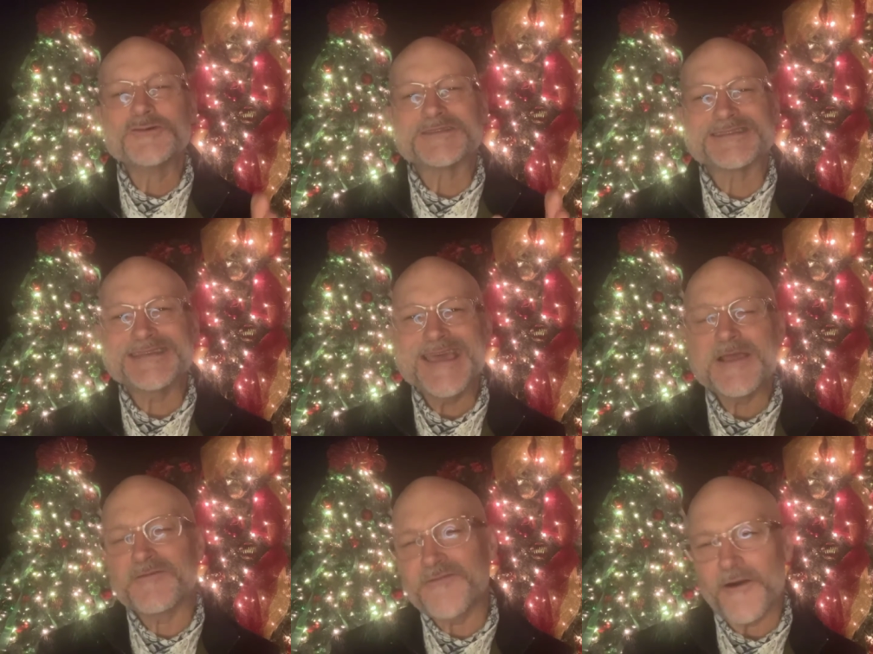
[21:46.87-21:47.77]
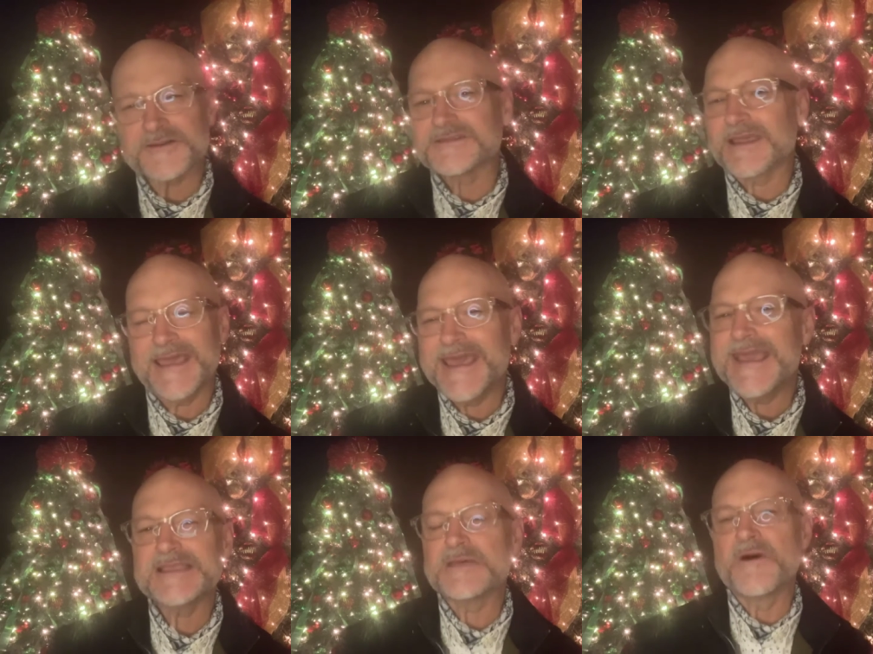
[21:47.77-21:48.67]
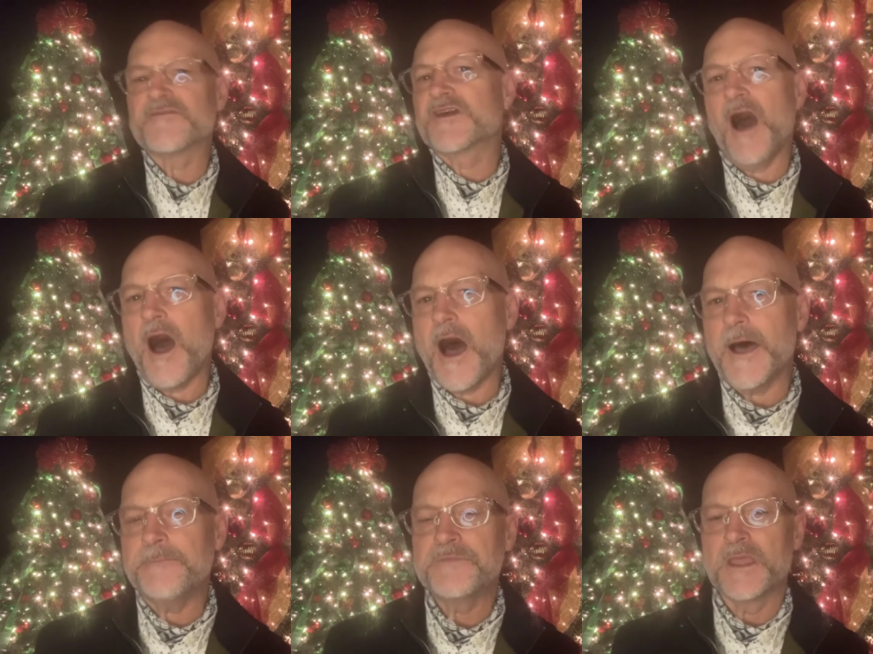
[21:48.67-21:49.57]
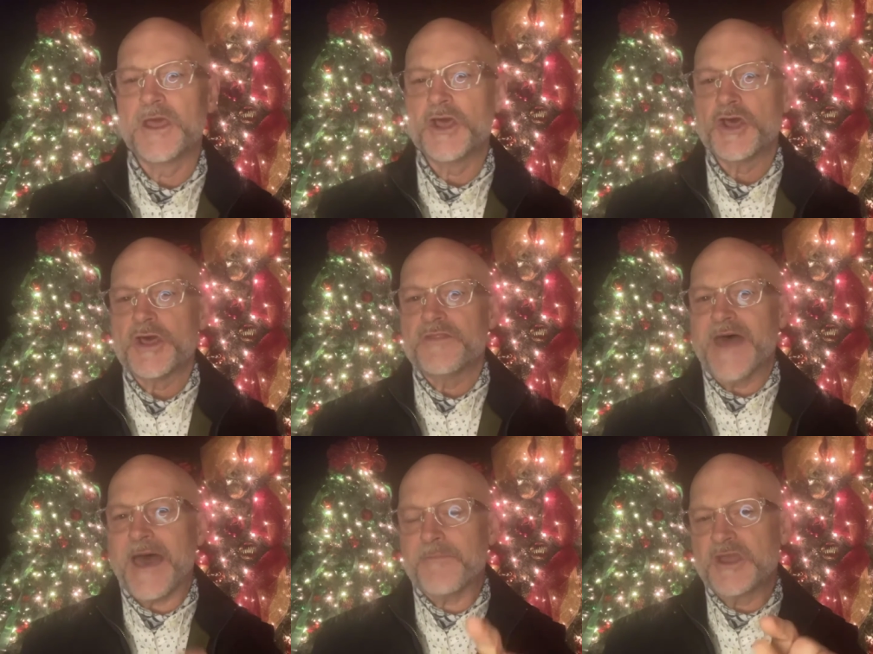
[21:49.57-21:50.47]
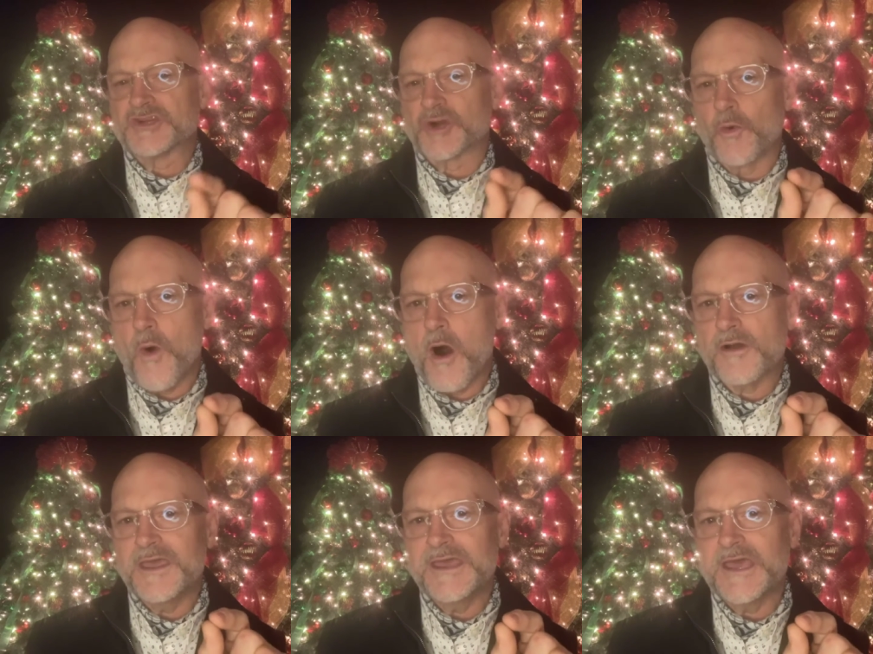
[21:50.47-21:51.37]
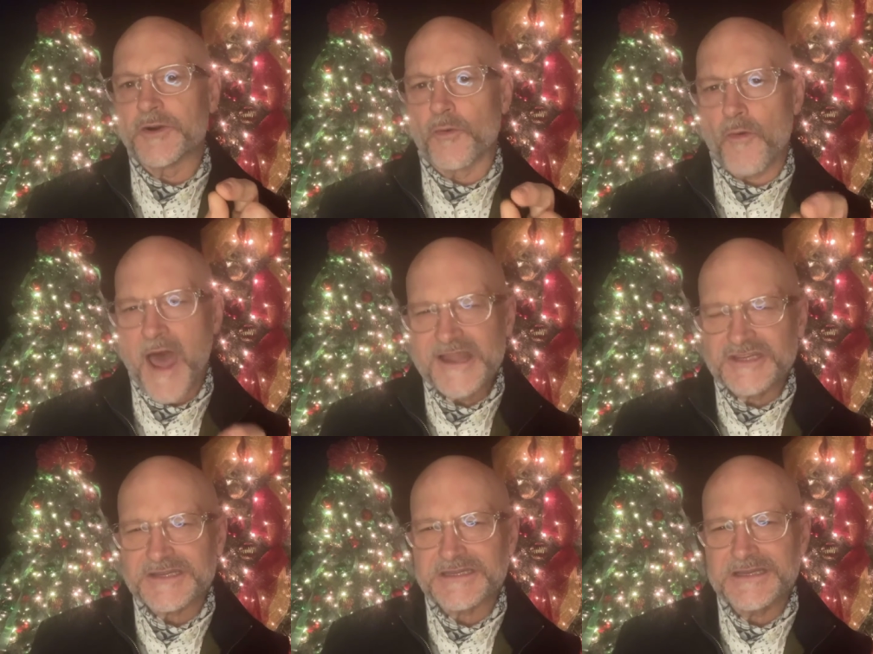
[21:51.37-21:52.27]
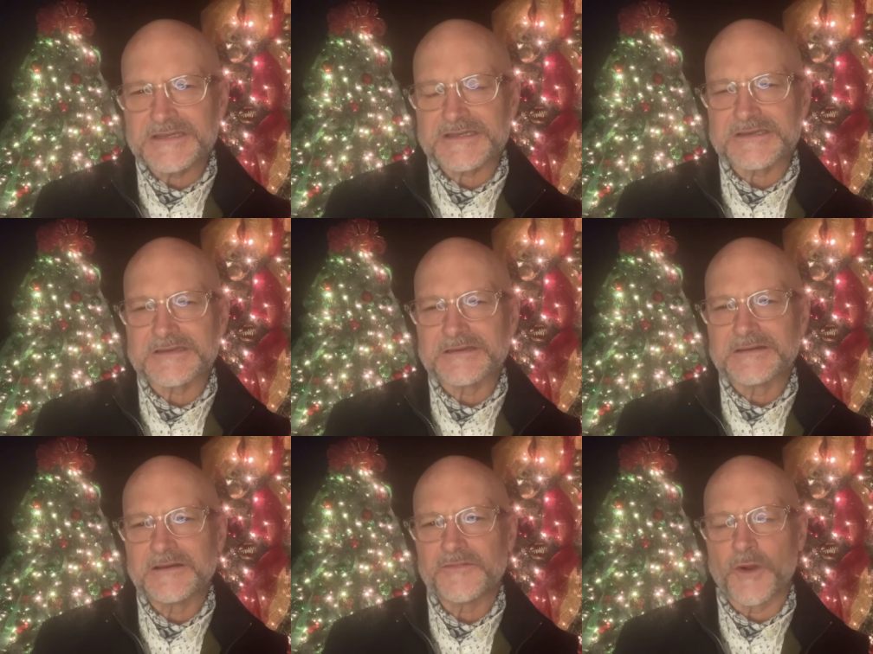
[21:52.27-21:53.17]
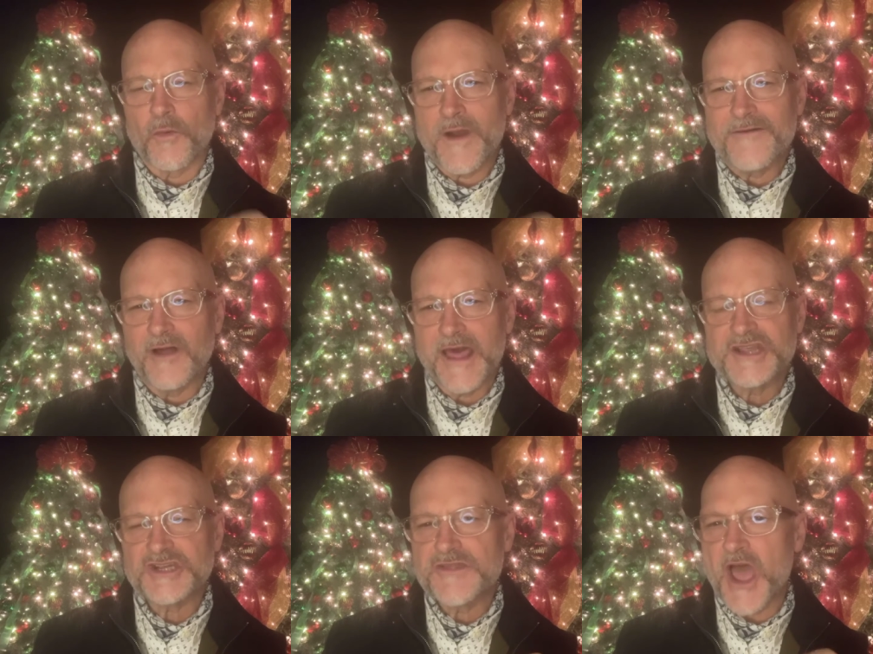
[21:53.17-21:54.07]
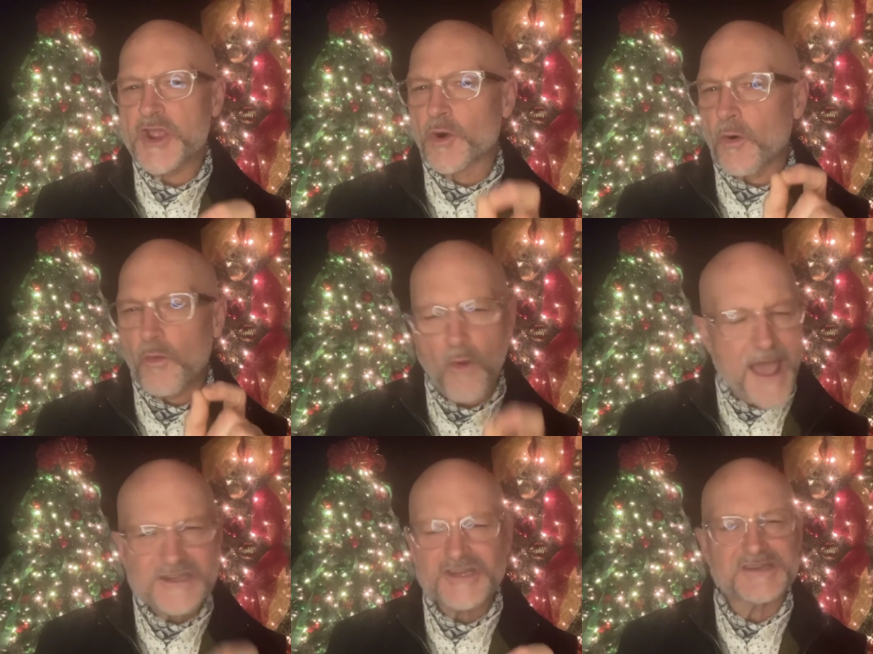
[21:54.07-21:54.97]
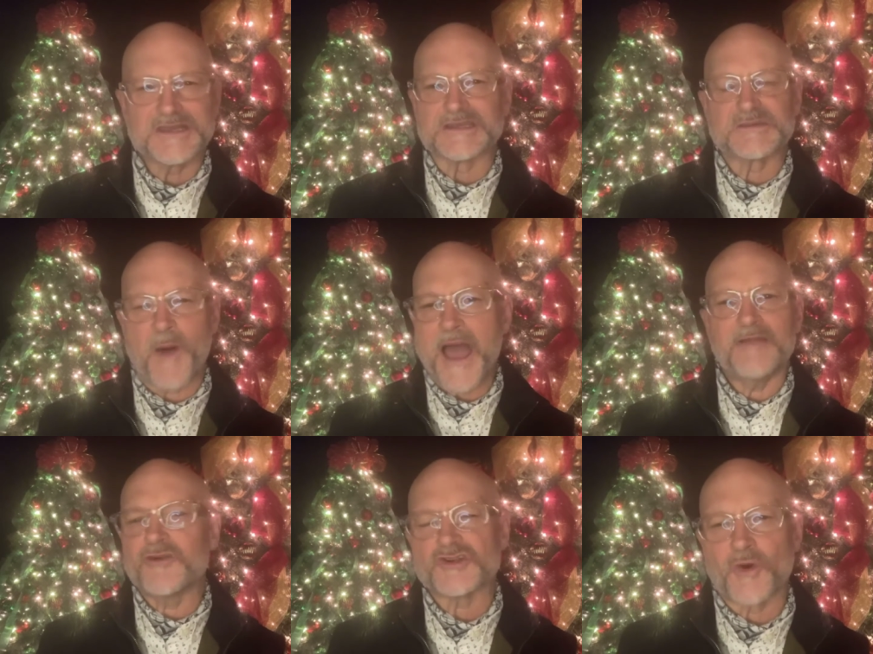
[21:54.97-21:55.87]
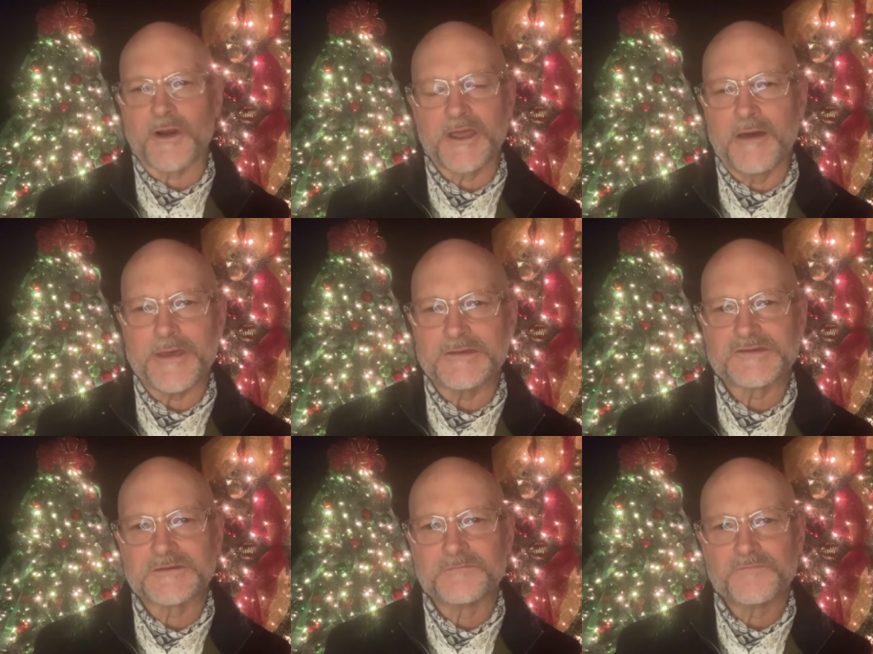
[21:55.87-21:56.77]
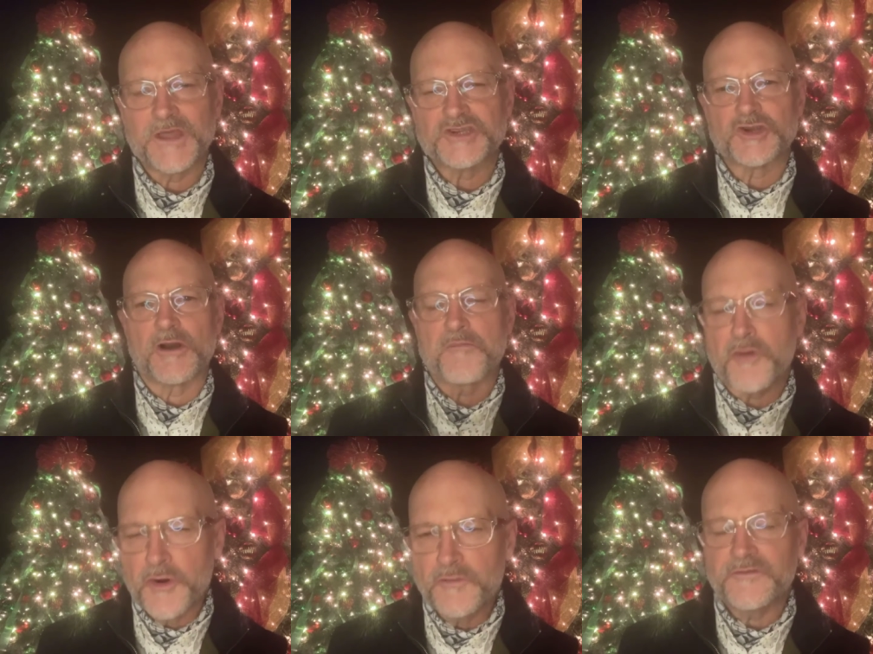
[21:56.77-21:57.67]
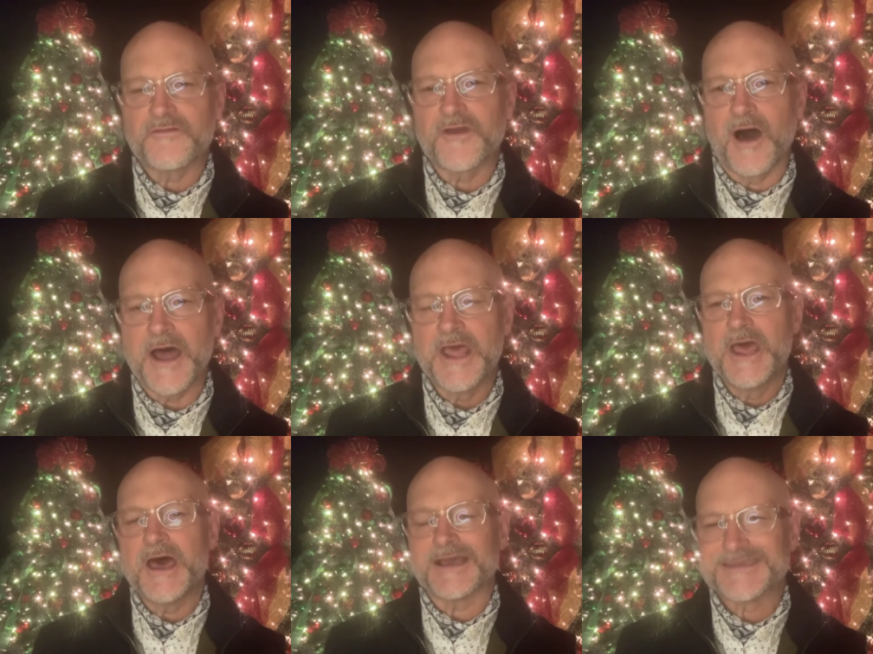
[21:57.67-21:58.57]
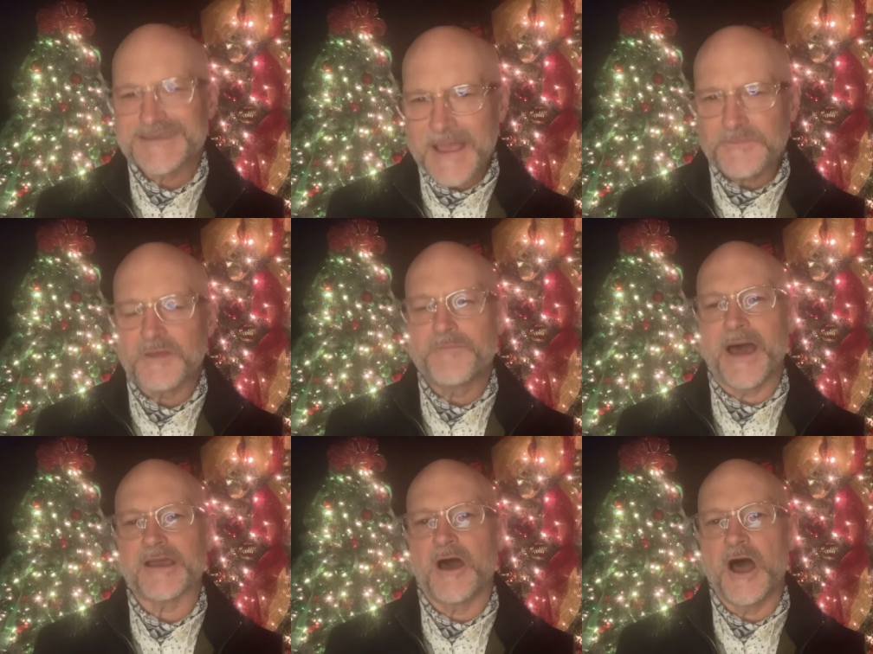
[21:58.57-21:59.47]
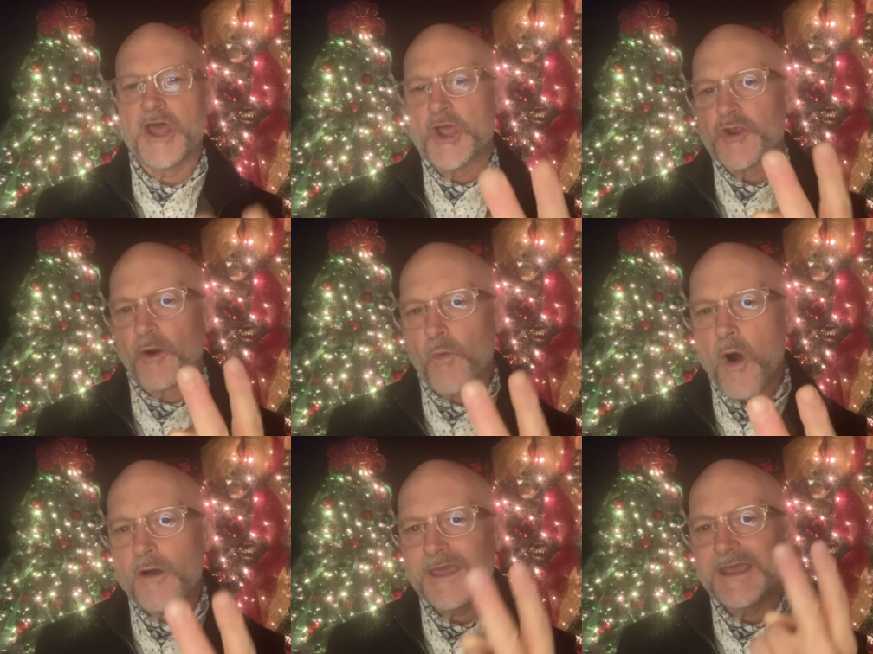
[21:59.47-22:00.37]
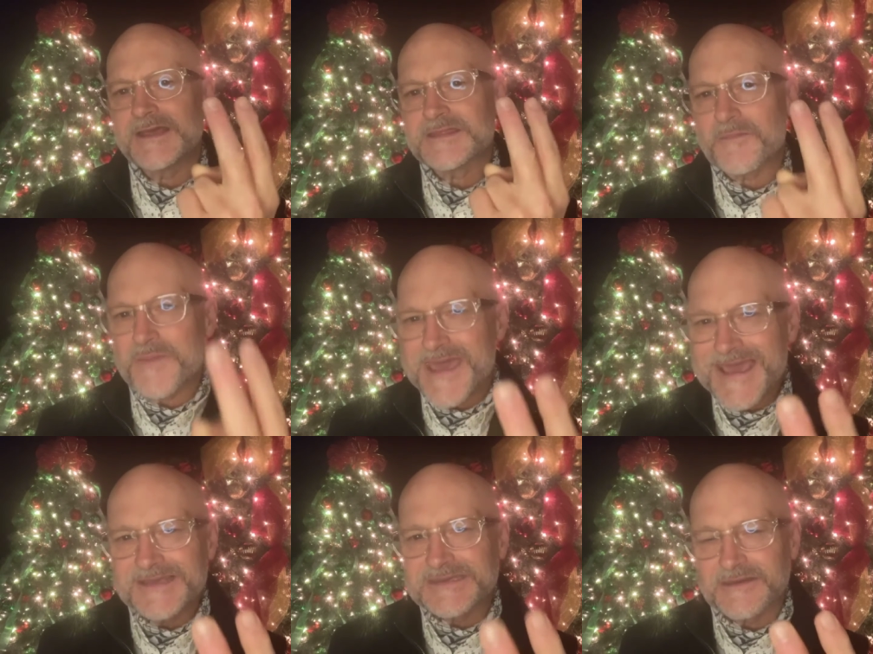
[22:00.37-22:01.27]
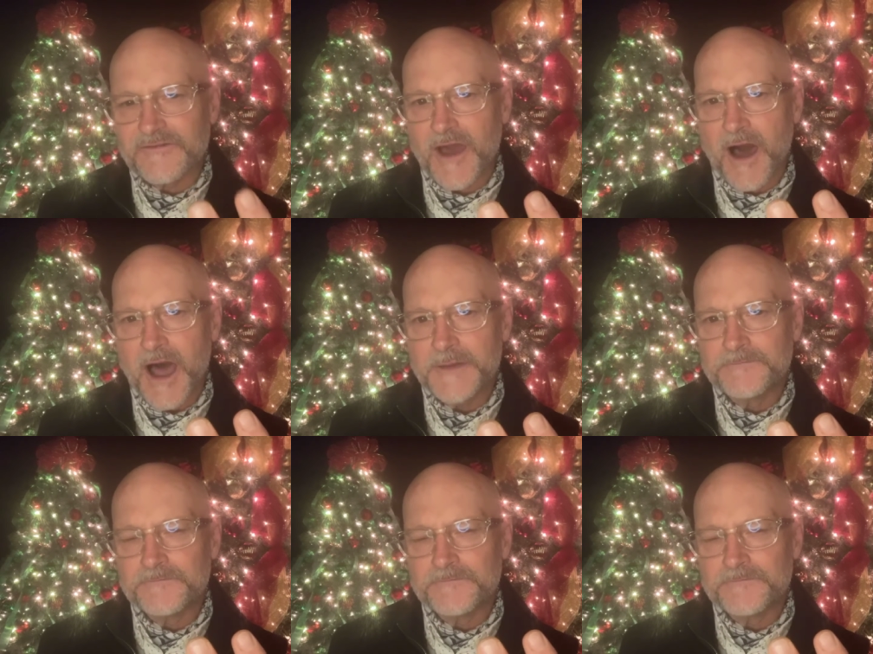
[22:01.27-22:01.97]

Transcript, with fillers: seek first the kingdom of God, that means you're walking in righteousness, the revelation that you're righteous in spite of your shortcomings, that you're approved of God, accepted by God, you're walking in the peace of God